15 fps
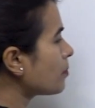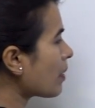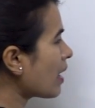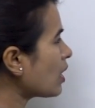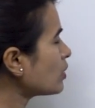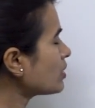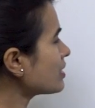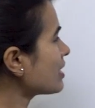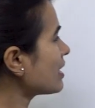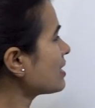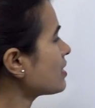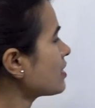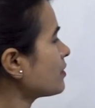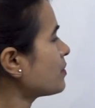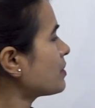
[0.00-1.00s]
power
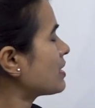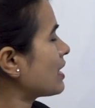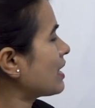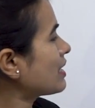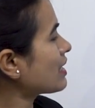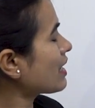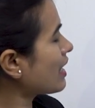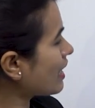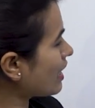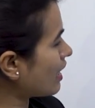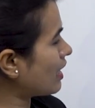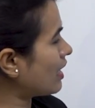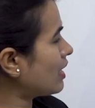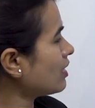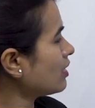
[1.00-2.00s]
sets of set A
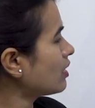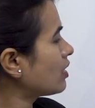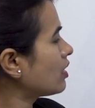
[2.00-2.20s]
are